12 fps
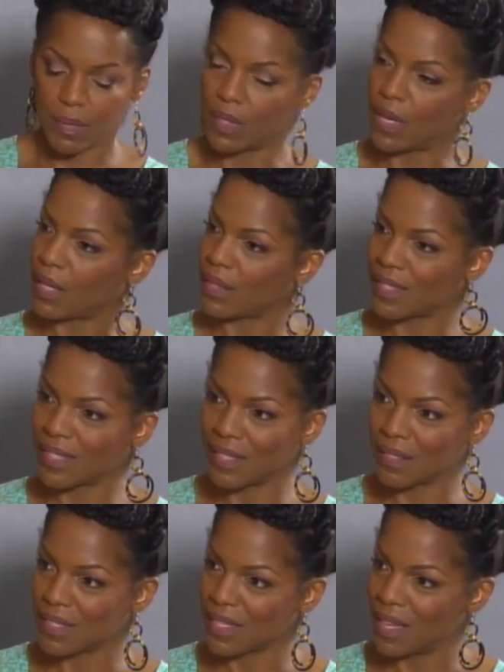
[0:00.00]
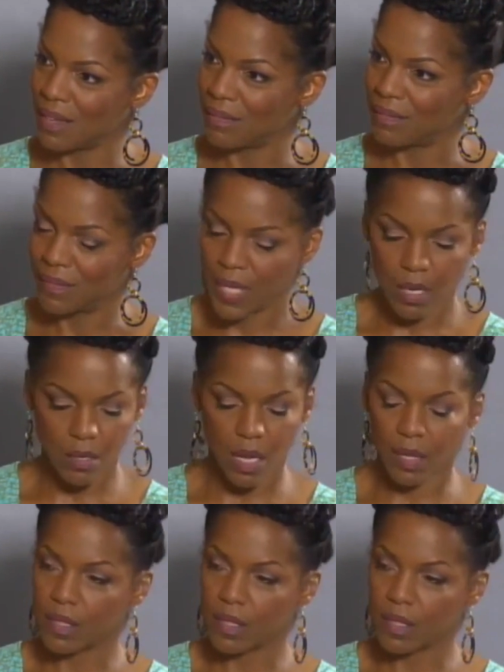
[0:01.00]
not the skill set, not